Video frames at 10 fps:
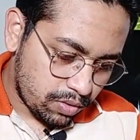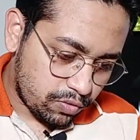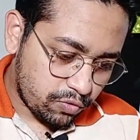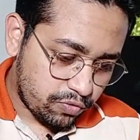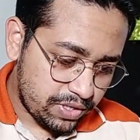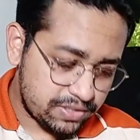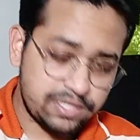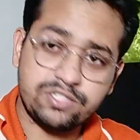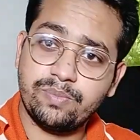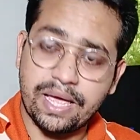so friends,
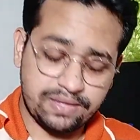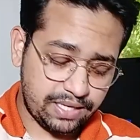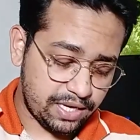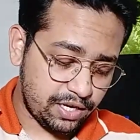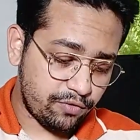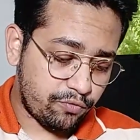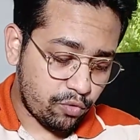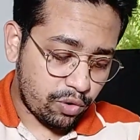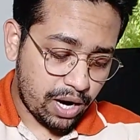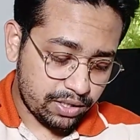it's basically
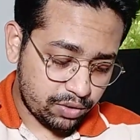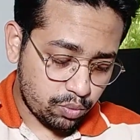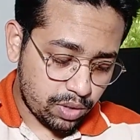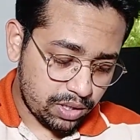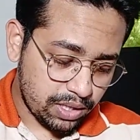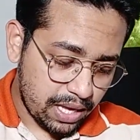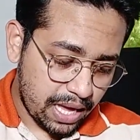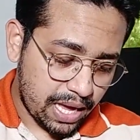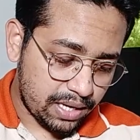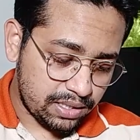400 watt
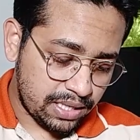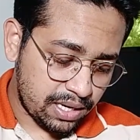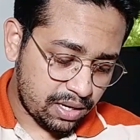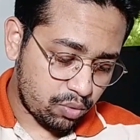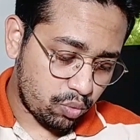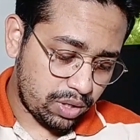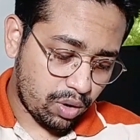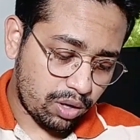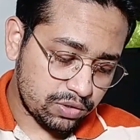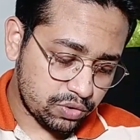and here
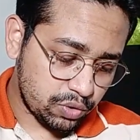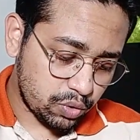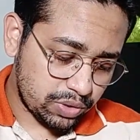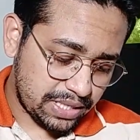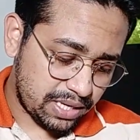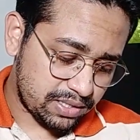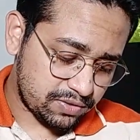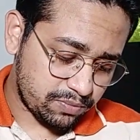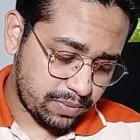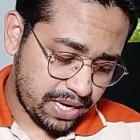we also know there
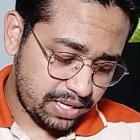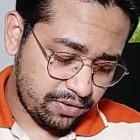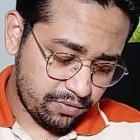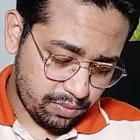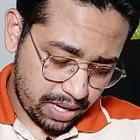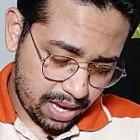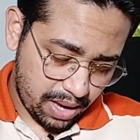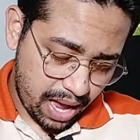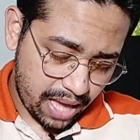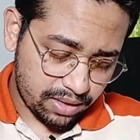is many
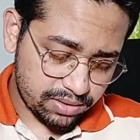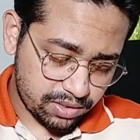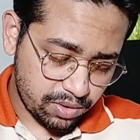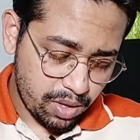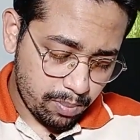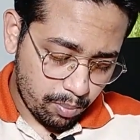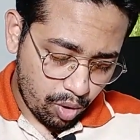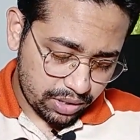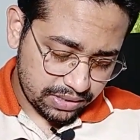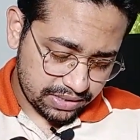another
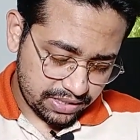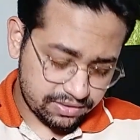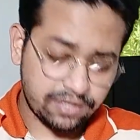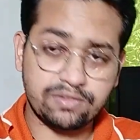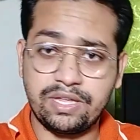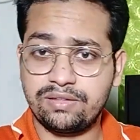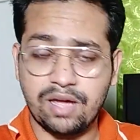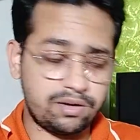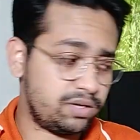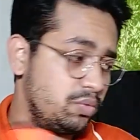models is the
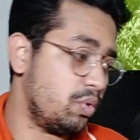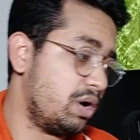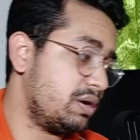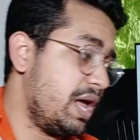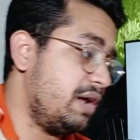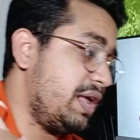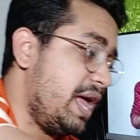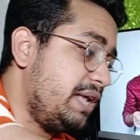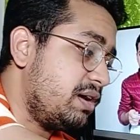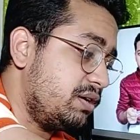600 watt and
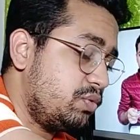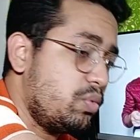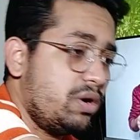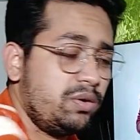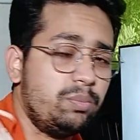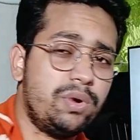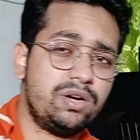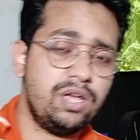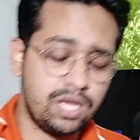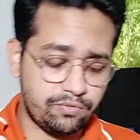800 watt,
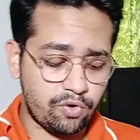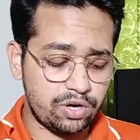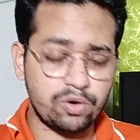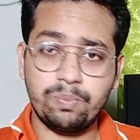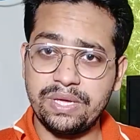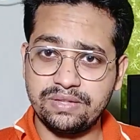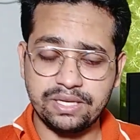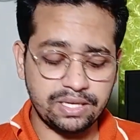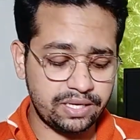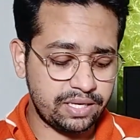but for your
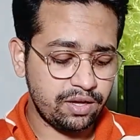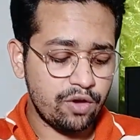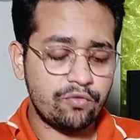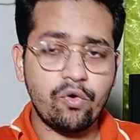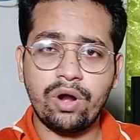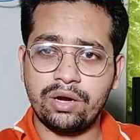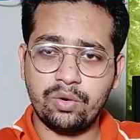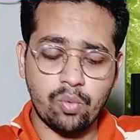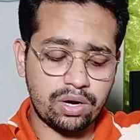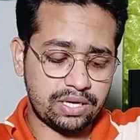PC cleaning
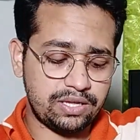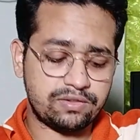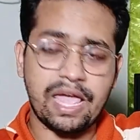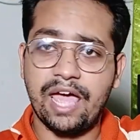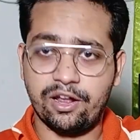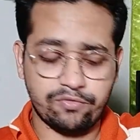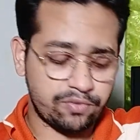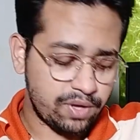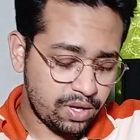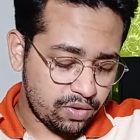400 watt is
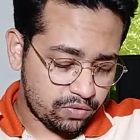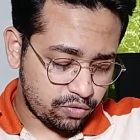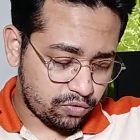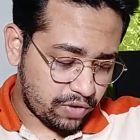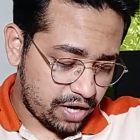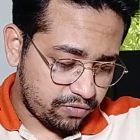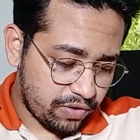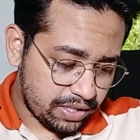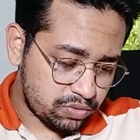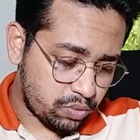enough. So at the
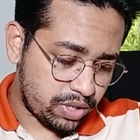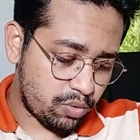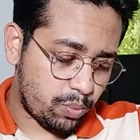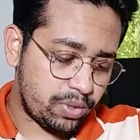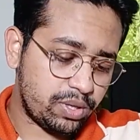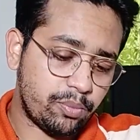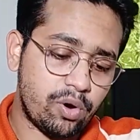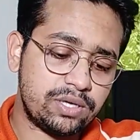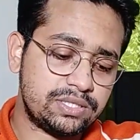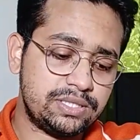first when I open the
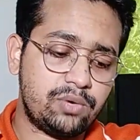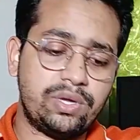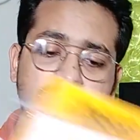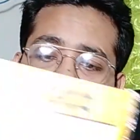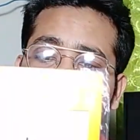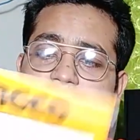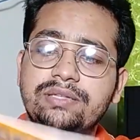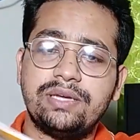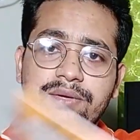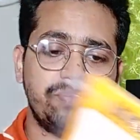box, there we can see
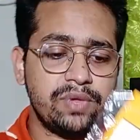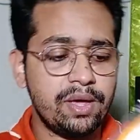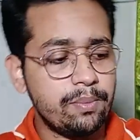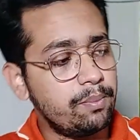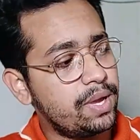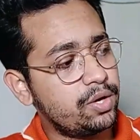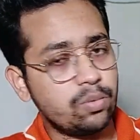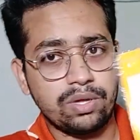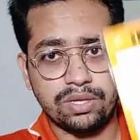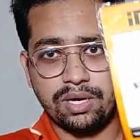the
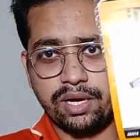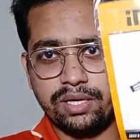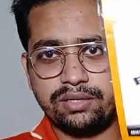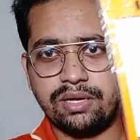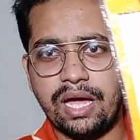manual guide.